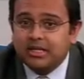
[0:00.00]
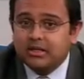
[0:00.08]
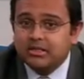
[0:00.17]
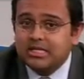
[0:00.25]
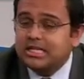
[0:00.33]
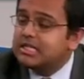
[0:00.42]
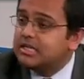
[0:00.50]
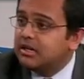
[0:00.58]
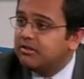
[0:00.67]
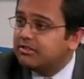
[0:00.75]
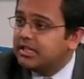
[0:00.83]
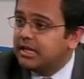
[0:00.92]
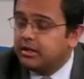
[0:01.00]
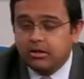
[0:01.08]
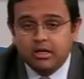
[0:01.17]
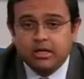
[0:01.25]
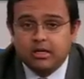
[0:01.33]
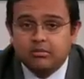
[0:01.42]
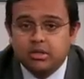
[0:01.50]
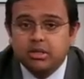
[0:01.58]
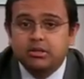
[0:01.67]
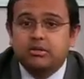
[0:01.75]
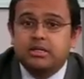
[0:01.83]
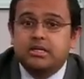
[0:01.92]
That was easy enough to get a
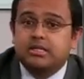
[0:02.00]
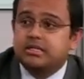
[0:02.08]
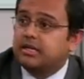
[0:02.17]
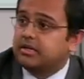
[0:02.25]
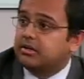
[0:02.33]
balloon and a stent